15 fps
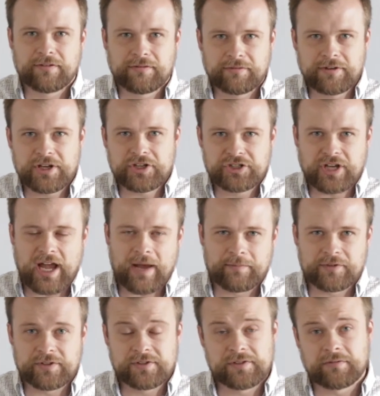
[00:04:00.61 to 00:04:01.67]
3
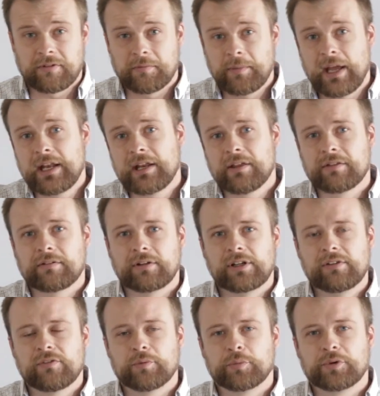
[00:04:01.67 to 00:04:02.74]
chapters, the remaining 3
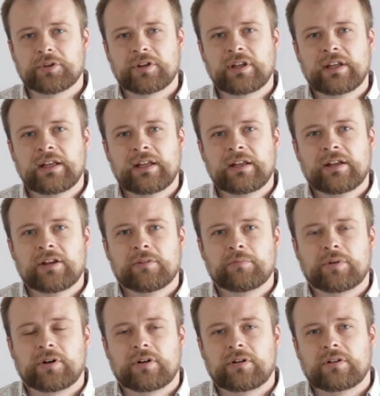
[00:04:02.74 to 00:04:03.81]
of the book,
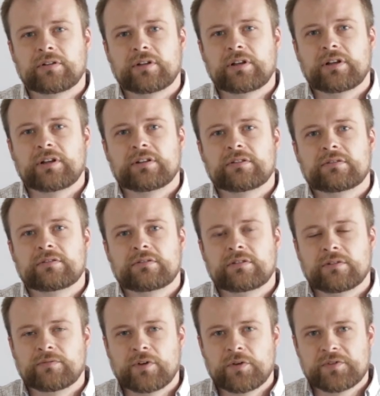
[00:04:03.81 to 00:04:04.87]
Paul
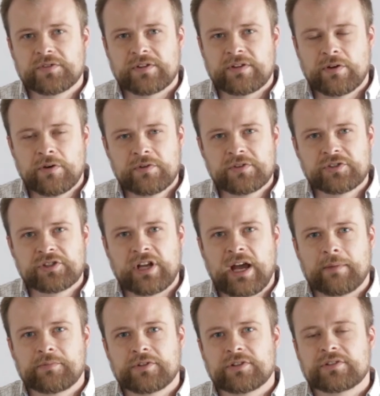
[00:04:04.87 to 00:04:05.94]
devotes those
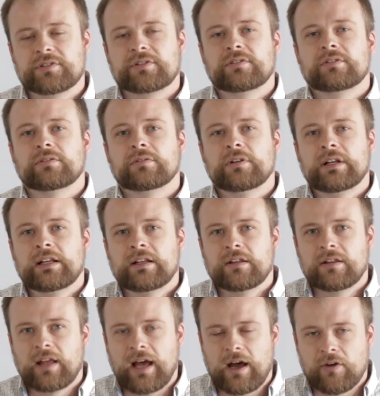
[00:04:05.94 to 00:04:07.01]
chapters to
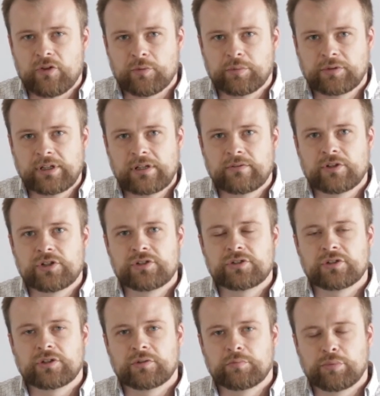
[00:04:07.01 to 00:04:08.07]
how the believer
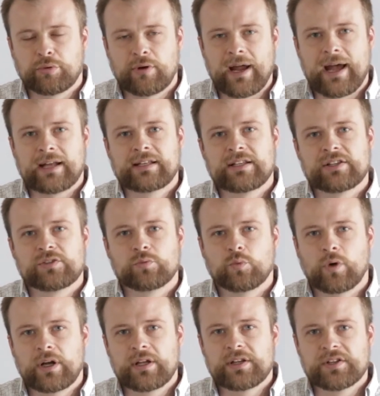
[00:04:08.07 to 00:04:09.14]
should practice
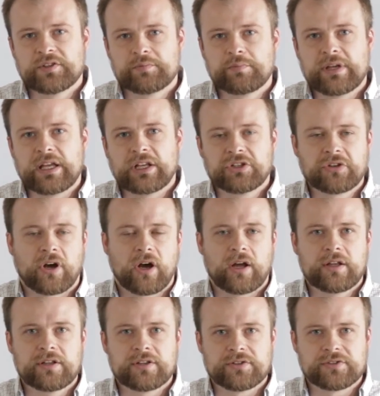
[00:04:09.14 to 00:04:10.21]
what is being
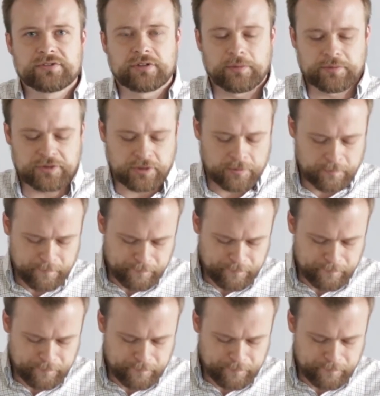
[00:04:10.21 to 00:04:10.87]
taught in Scripture.